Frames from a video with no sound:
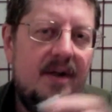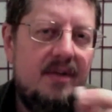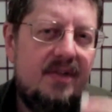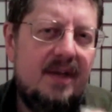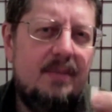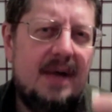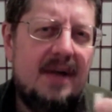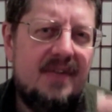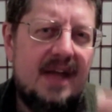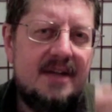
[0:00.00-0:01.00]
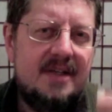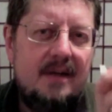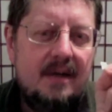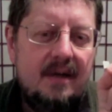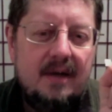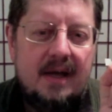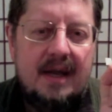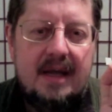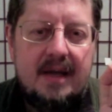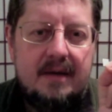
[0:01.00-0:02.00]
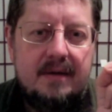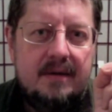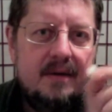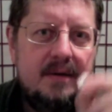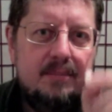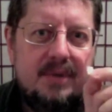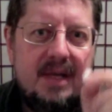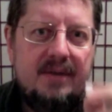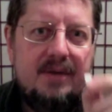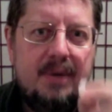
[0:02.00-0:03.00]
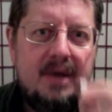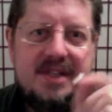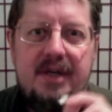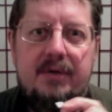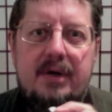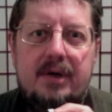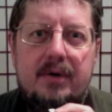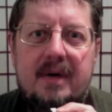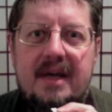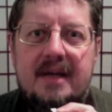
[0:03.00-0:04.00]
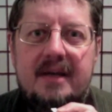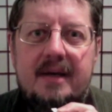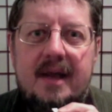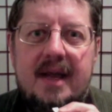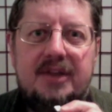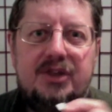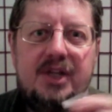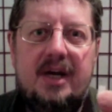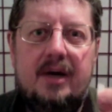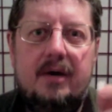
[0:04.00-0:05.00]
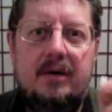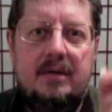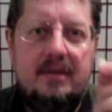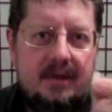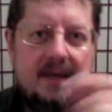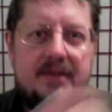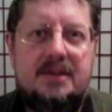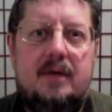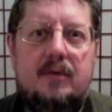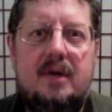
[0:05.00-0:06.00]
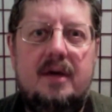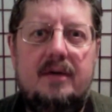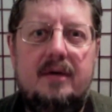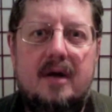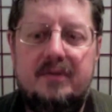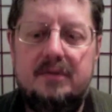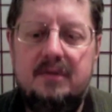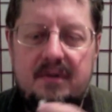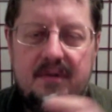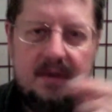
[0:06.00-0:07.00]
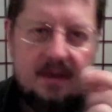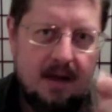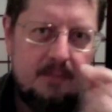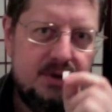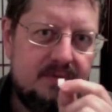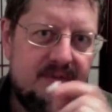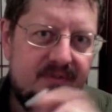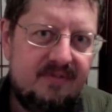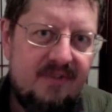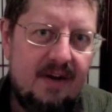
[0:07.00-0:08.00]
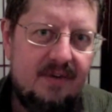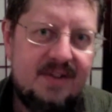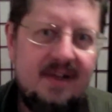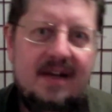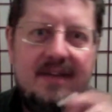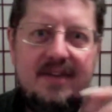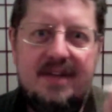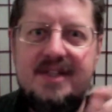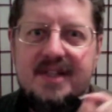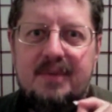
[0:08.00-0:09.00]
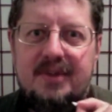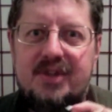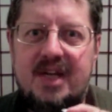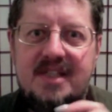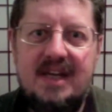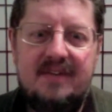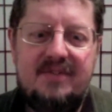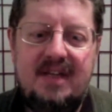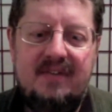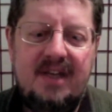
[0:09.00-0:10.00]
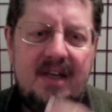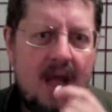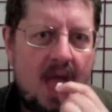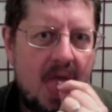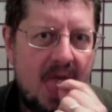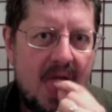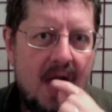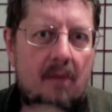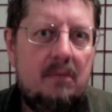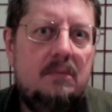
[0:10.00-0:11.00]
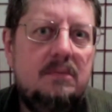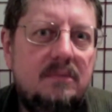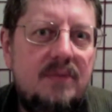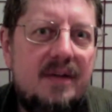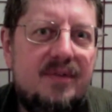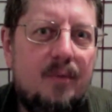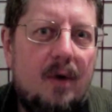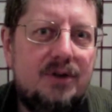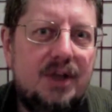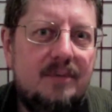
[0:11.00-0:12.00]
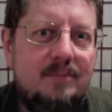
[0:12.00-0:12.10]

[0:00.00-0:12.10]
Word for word: Think about that and plant your posterior in a chair and start working on your novel. I'm Joe Clifford Faust. This has been JCF TV. Thanks for watching.